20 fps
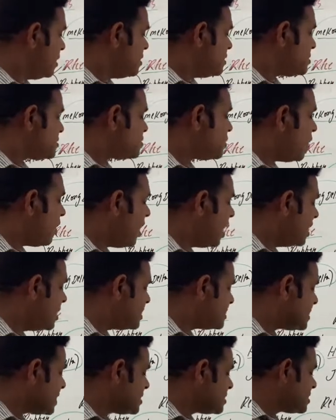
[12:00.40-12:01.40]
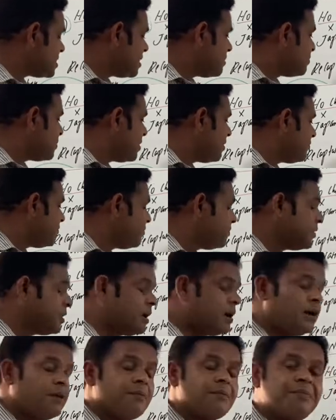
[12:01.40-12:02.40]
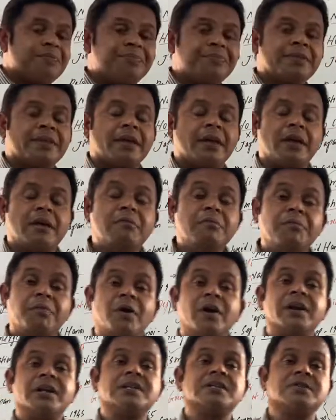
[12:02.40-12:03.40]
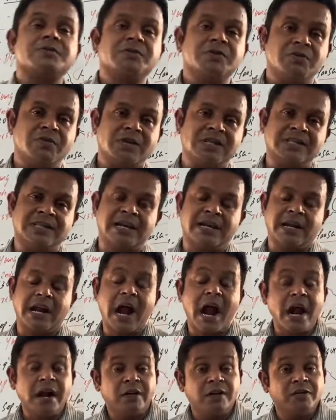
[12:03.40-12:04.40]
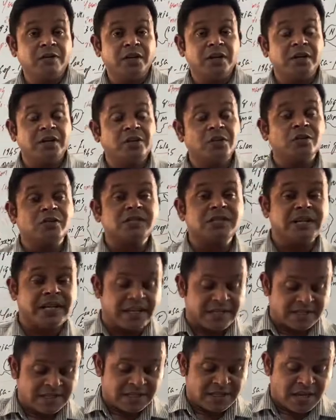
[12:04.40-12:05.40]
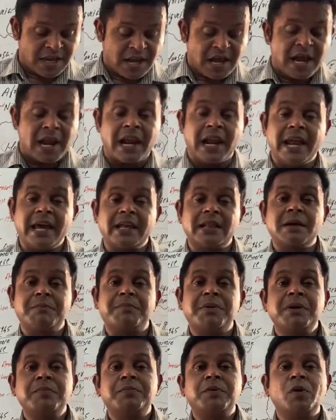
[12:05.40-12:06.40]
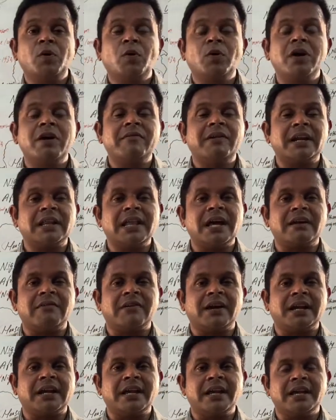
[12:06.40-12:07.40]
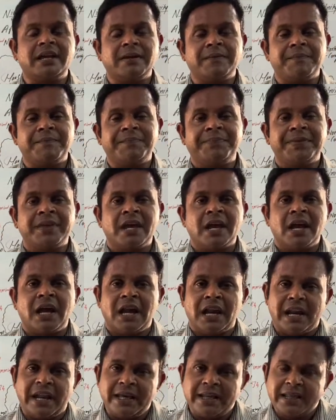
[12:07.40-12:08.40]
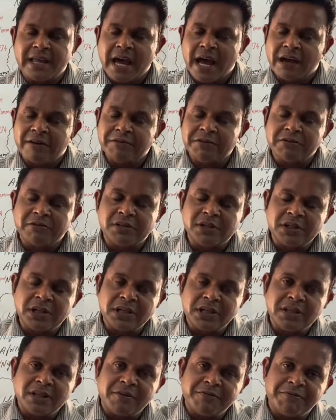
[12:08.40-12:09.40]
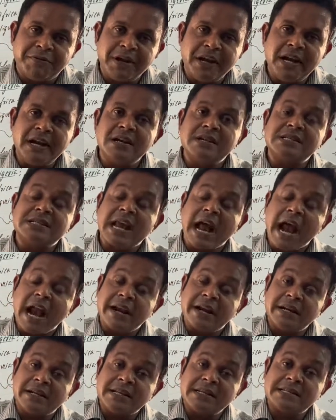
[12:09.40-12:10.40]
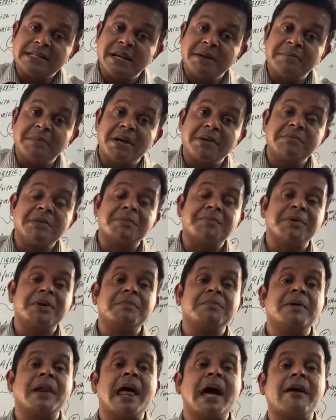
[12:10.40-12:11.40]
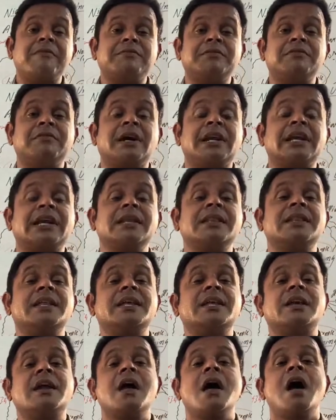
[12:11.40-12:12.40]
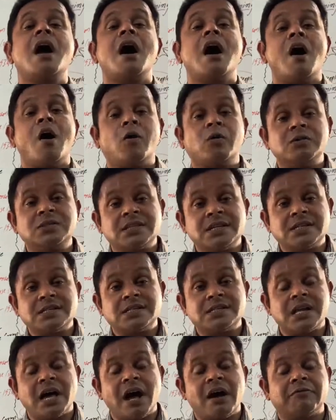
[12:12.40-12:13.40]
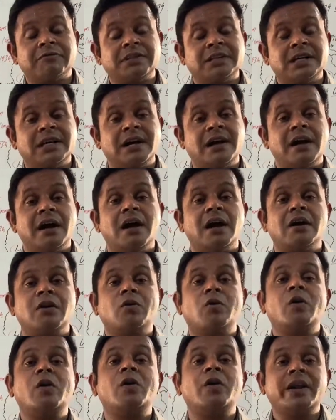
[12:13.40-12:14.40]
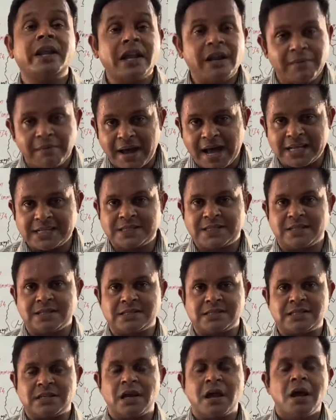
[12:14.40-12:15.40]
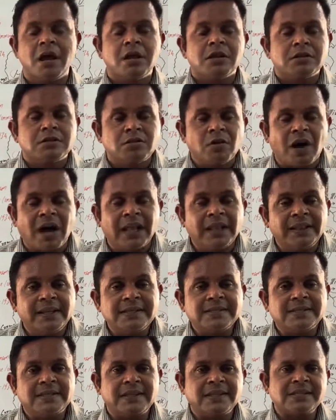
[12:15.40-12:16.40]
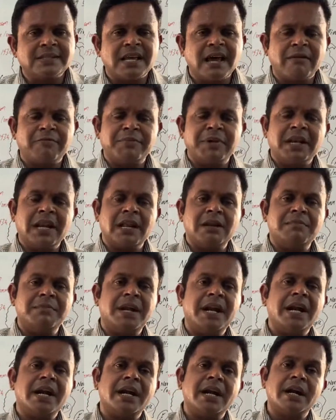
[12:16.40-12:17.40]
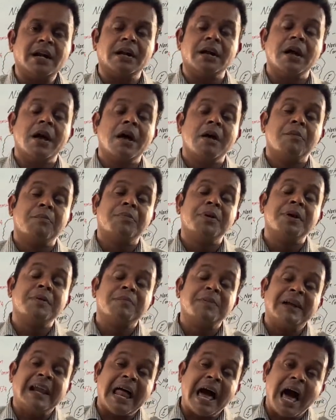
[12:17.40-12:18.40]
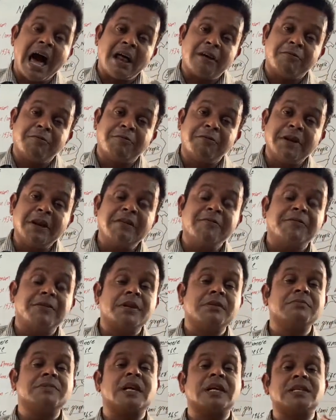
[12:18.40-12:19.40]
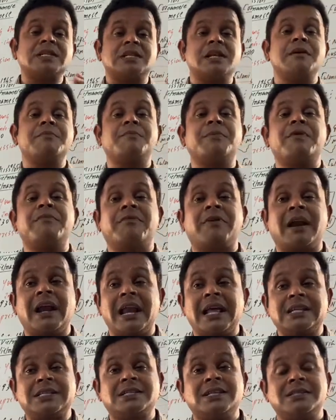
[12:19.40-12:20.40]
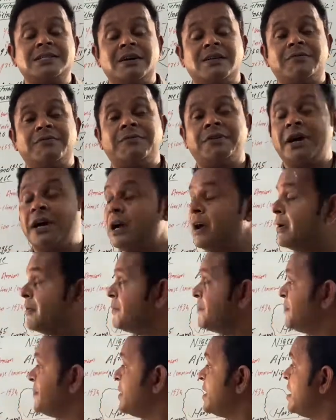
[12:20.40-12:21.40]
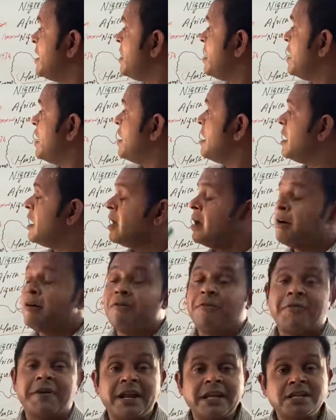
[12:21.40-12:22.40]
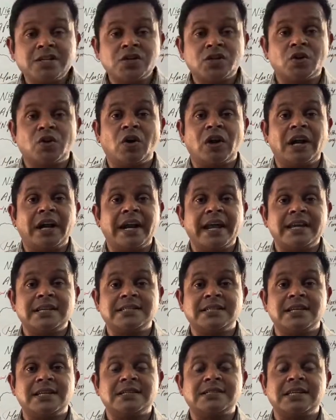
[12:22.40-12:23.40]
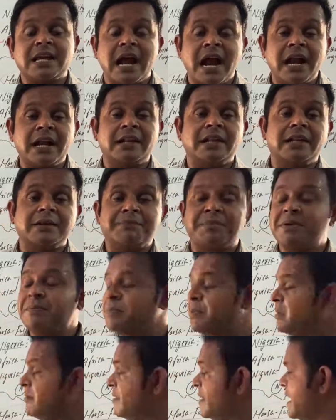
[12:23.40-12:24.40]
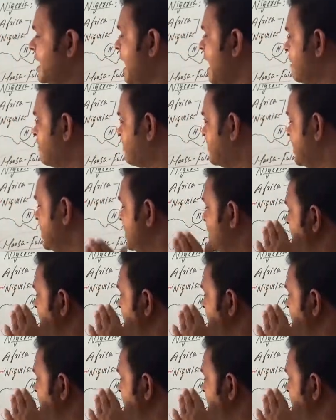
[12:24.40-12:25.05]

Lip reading: So all such type of importance which was there. And in those days, like the people, whoever they are working, like they have to work in the fields, and at the same time the people have to work in their houses of the colonial masters. So all these things have been eliminated. People are free from such type of clutches of French colonizers, and the people were happy.